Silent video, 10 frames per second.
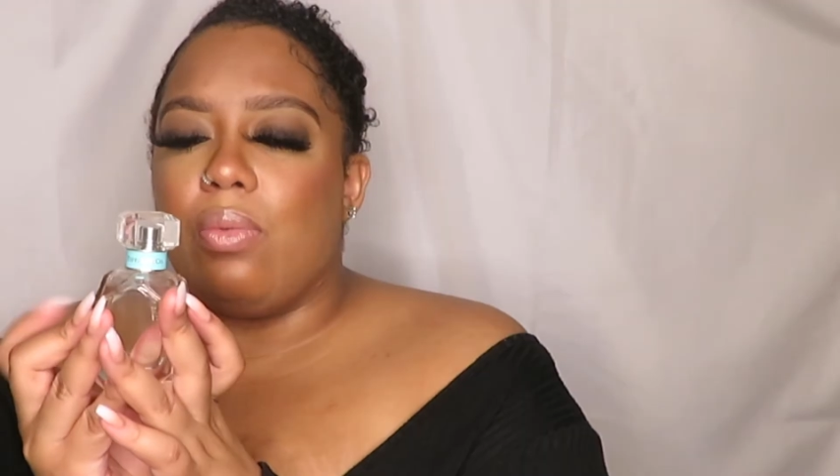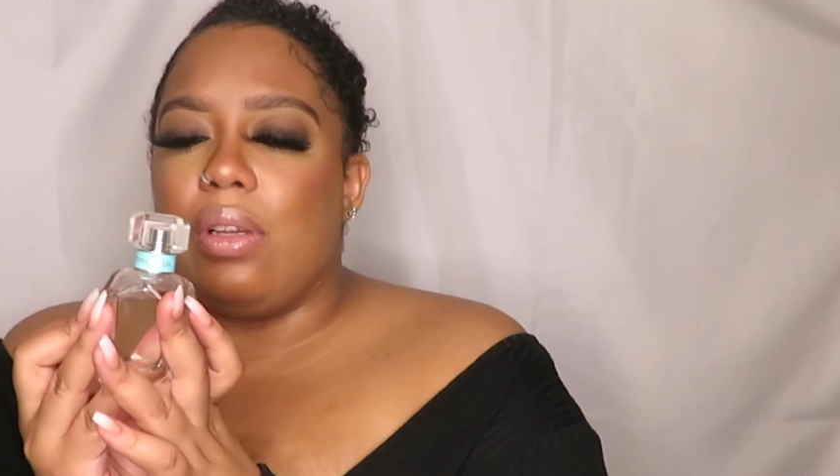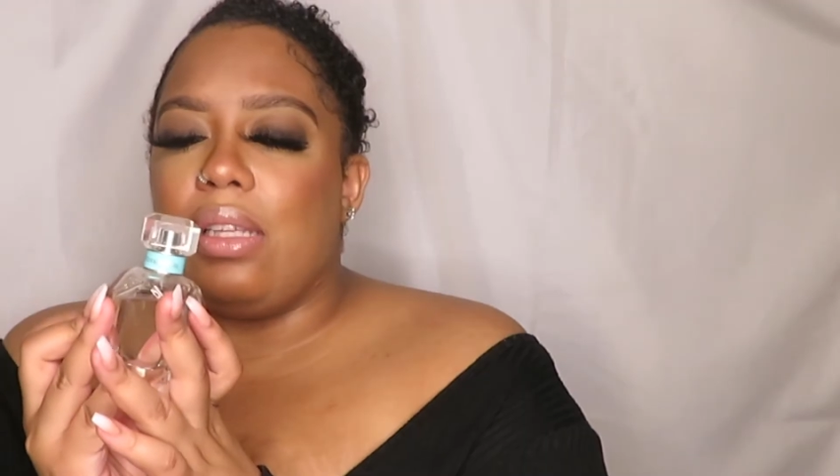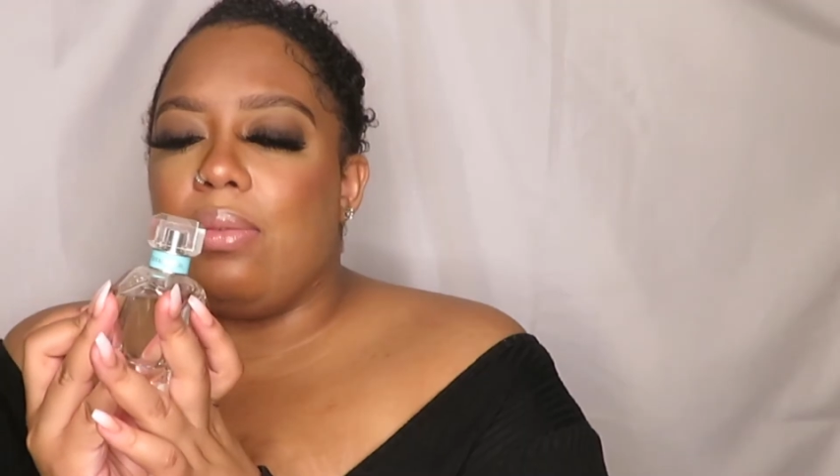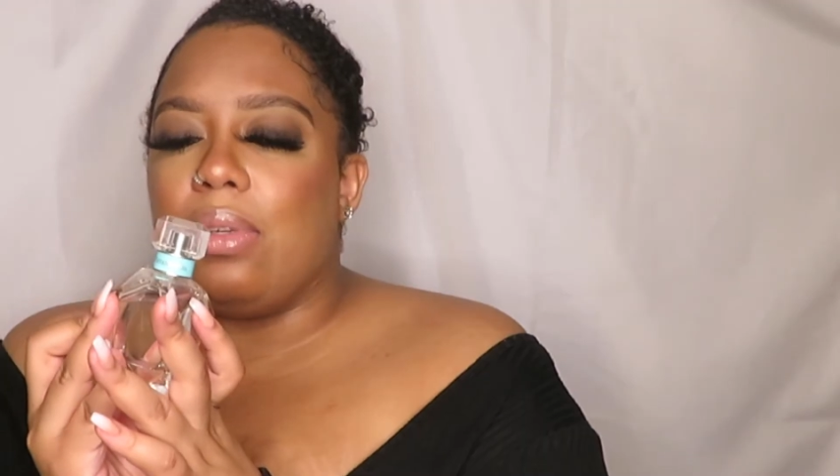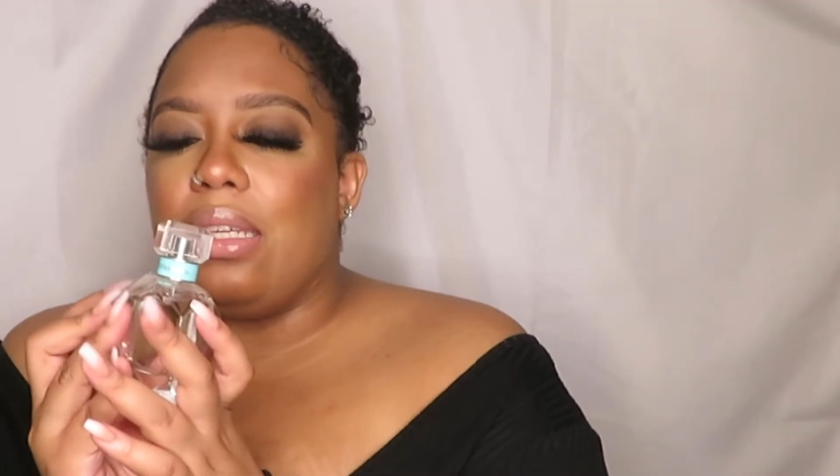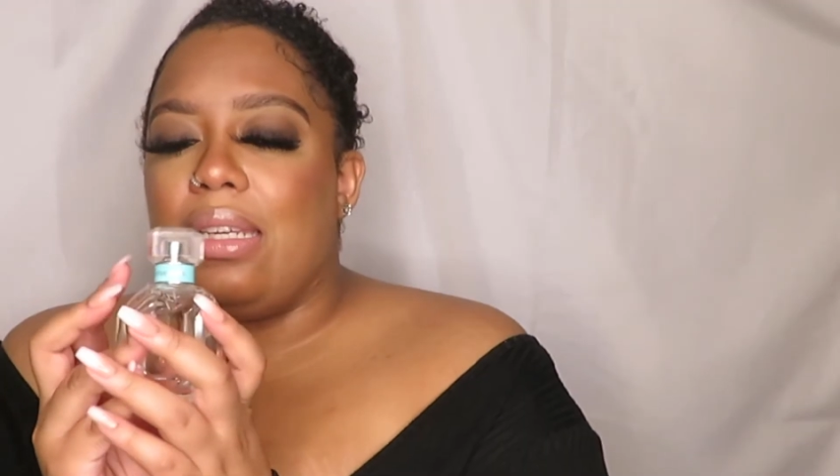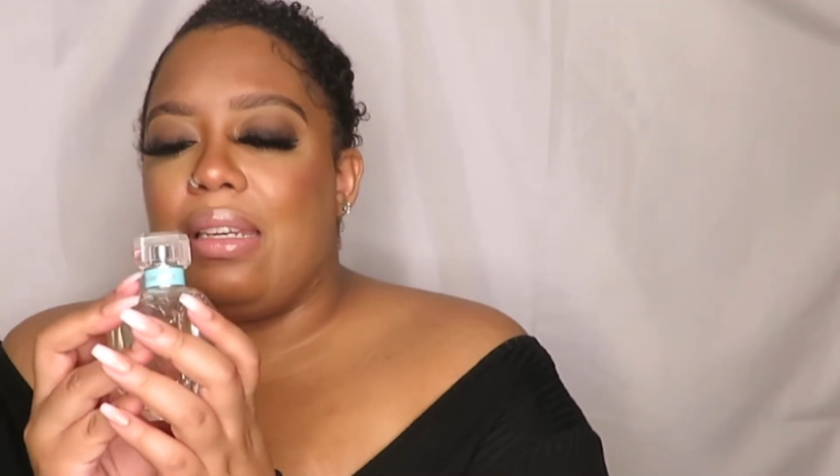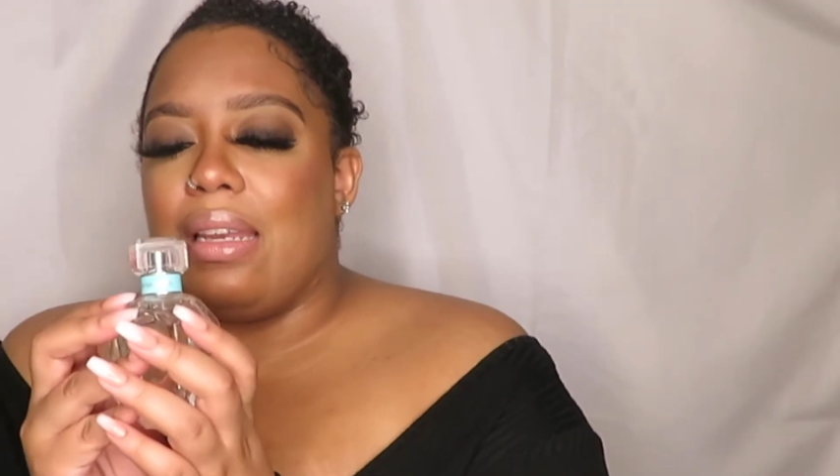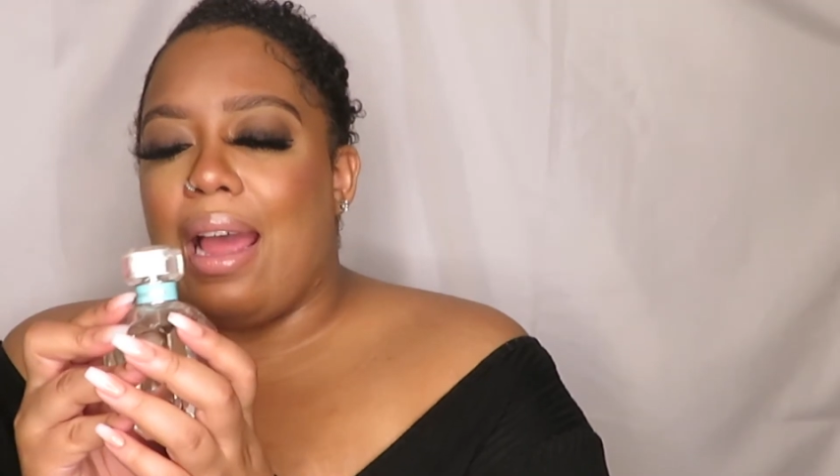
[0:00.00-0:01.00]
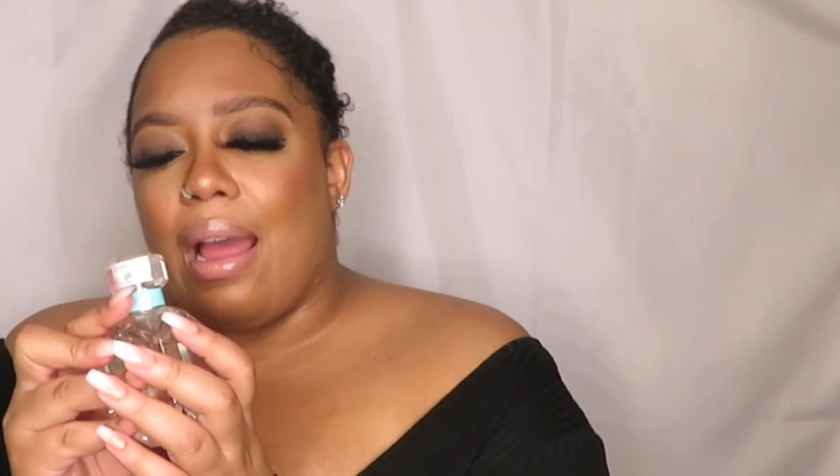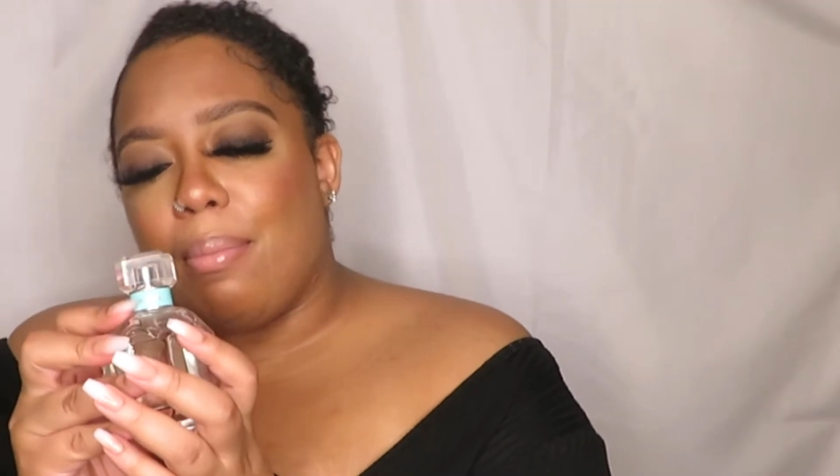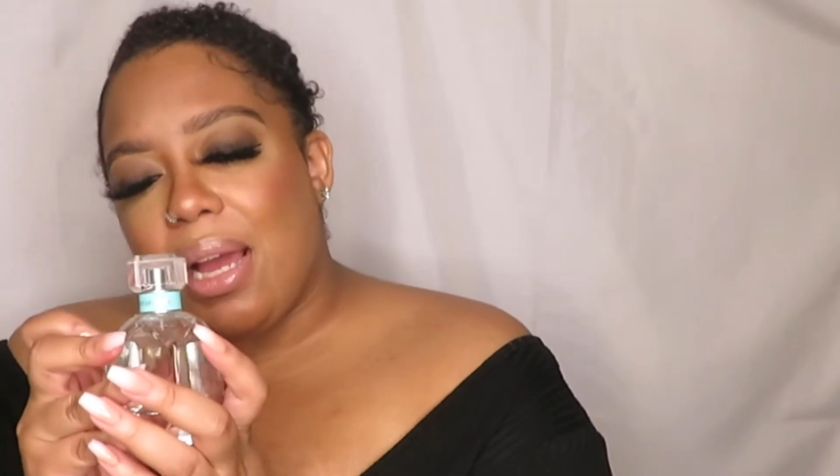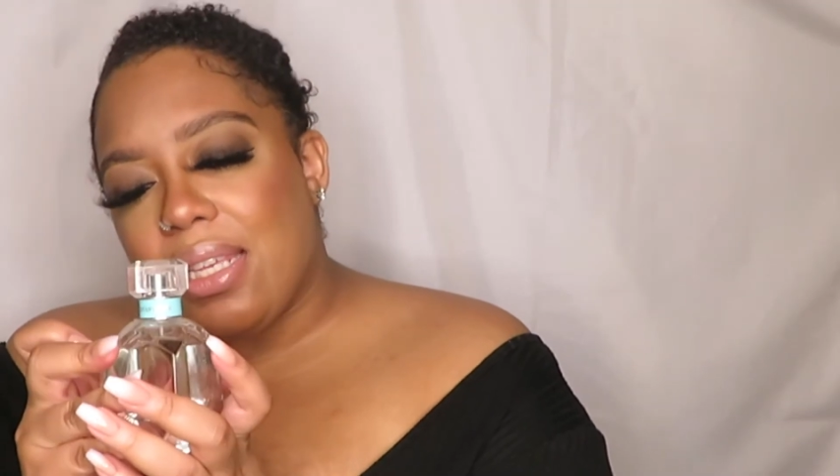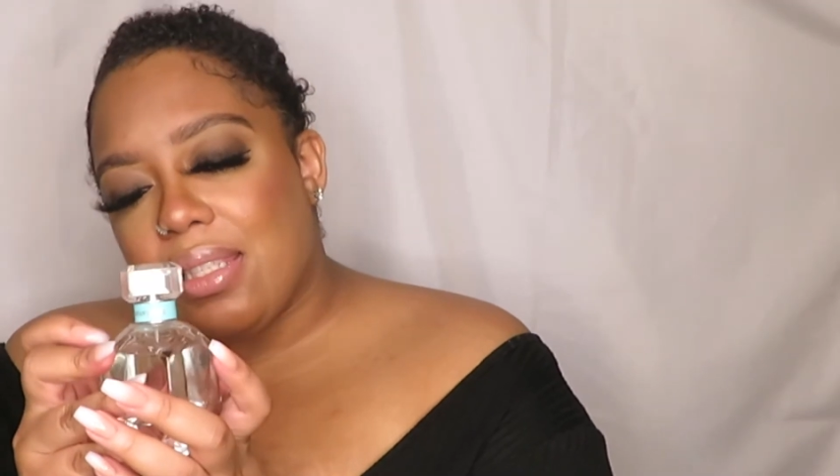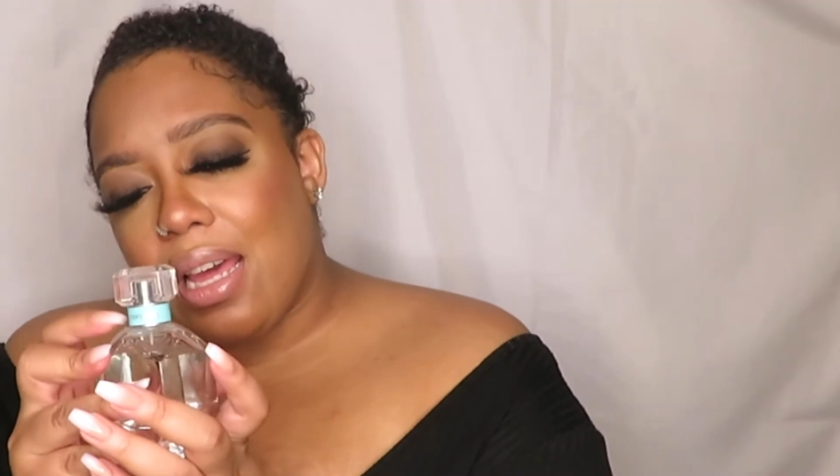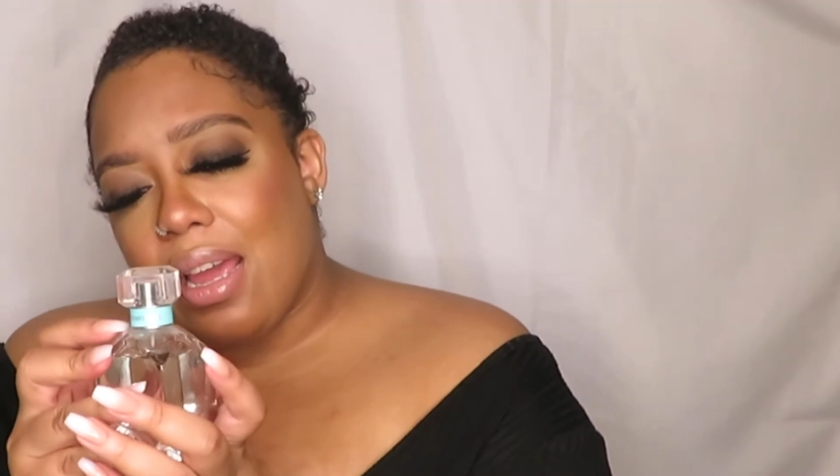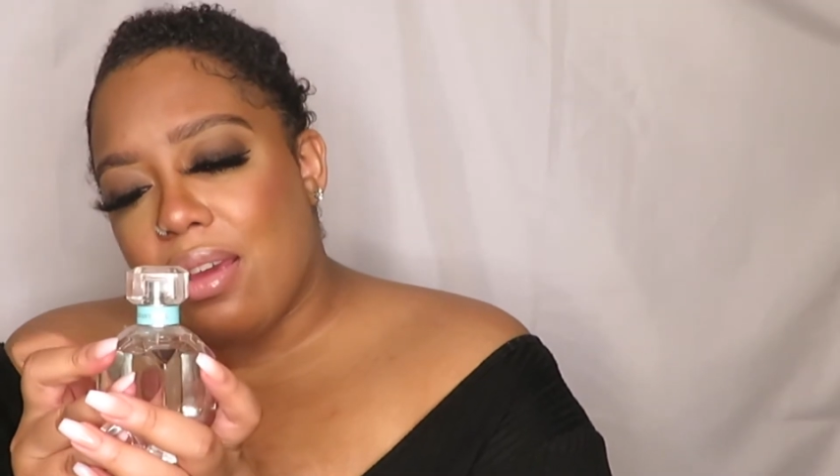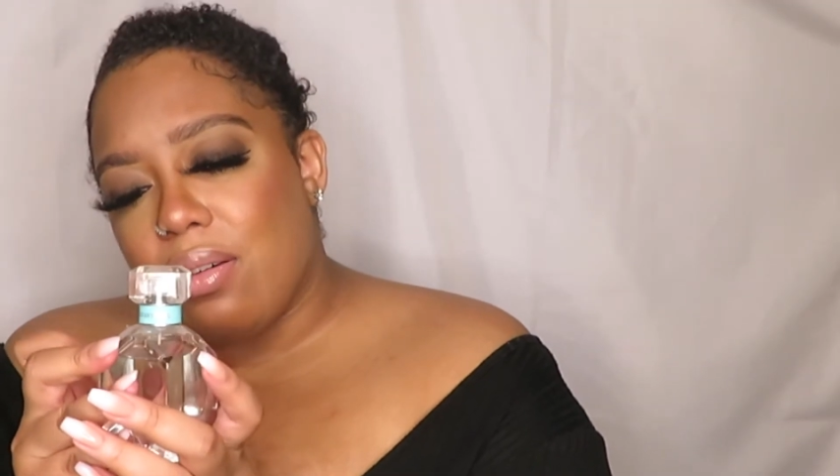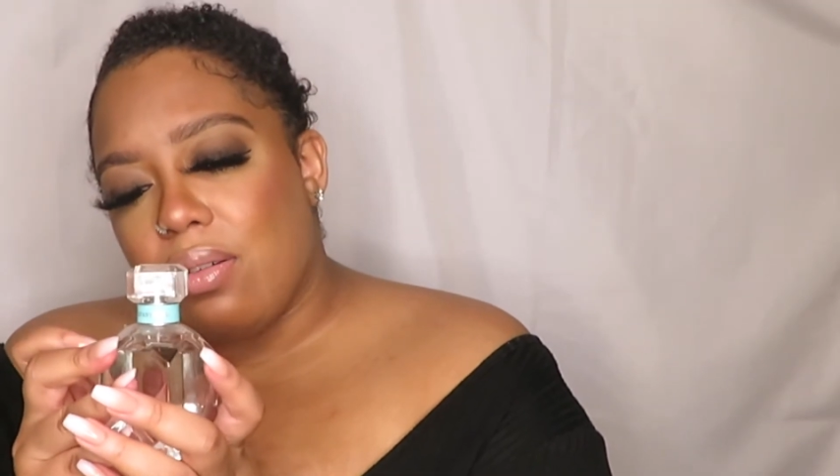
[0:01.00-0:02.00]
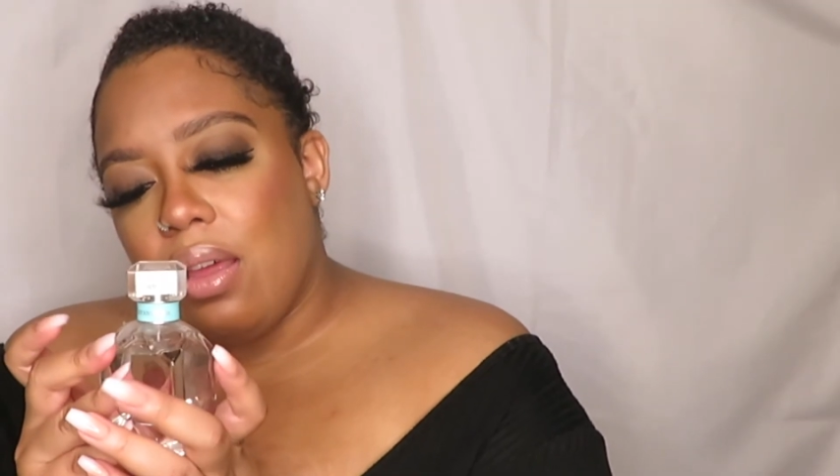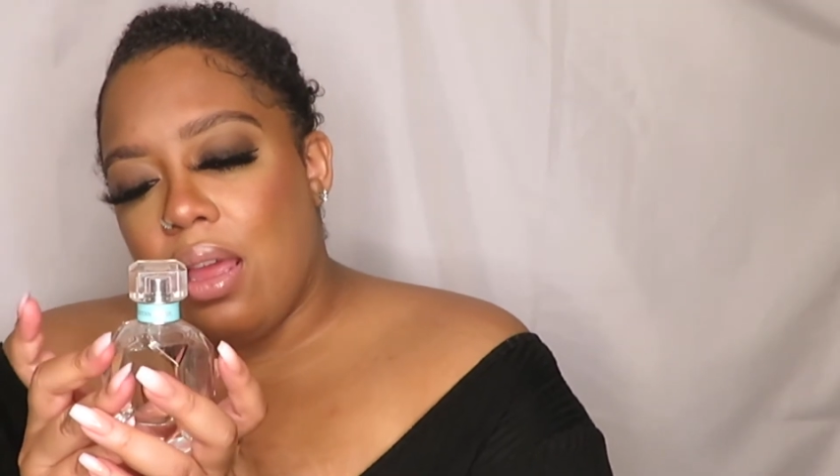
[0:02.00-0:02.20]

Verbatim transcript: really, really not my style.